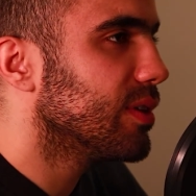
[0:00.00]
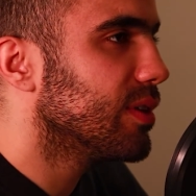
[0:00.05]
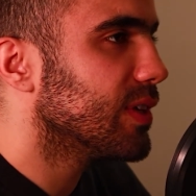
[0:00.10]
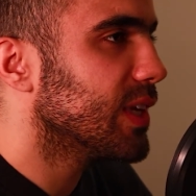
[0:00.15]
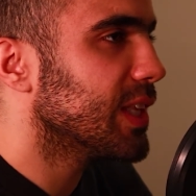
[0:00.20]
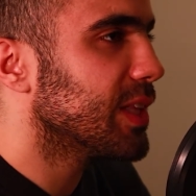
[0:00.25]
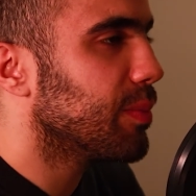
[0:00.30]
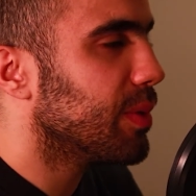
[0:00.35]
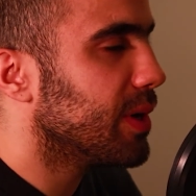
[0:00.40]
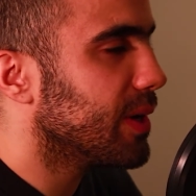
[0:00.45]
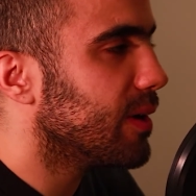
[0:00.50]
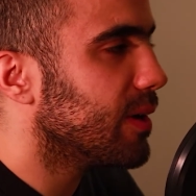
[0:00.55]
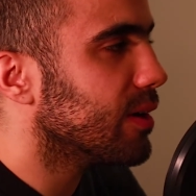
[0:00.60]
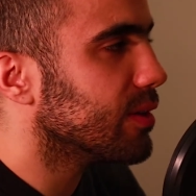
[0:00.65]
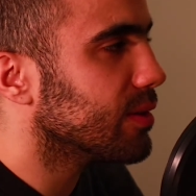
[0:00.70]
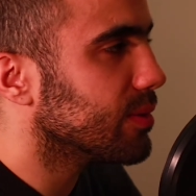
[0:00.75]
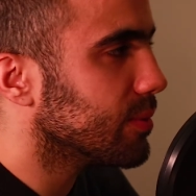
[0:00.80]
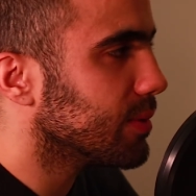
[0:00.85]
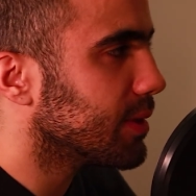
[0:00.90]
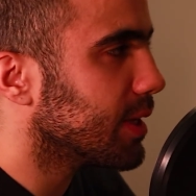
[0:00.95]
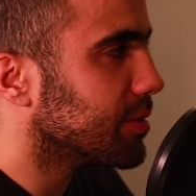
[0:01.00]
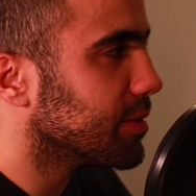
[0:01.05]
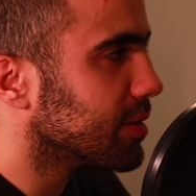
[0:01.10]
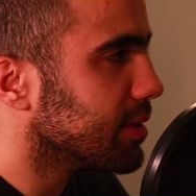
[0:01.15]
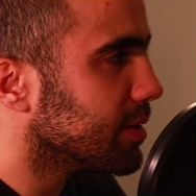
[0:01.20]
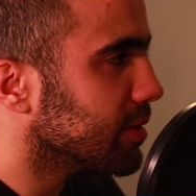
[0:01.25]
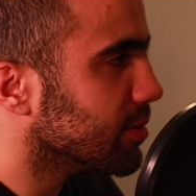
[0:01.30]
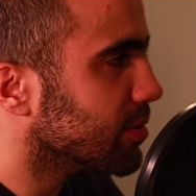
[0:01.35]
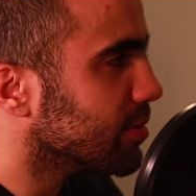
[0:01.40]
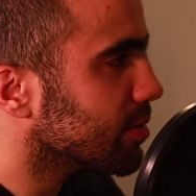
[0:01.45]
sent by God
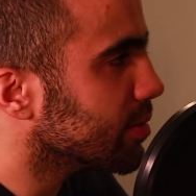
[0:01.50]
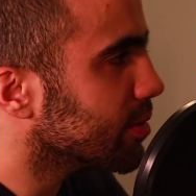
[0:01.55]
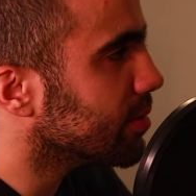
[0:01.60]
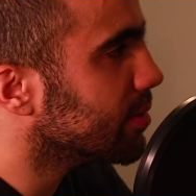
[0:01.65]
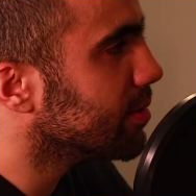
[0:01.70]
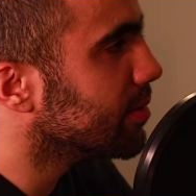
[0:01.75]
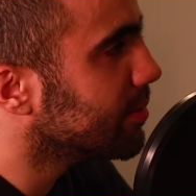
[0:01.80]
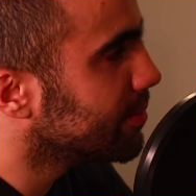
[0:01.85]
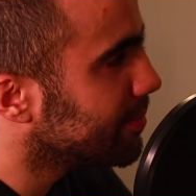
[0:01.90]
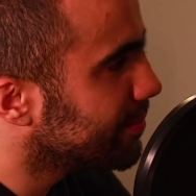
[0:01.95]
2,000 years ago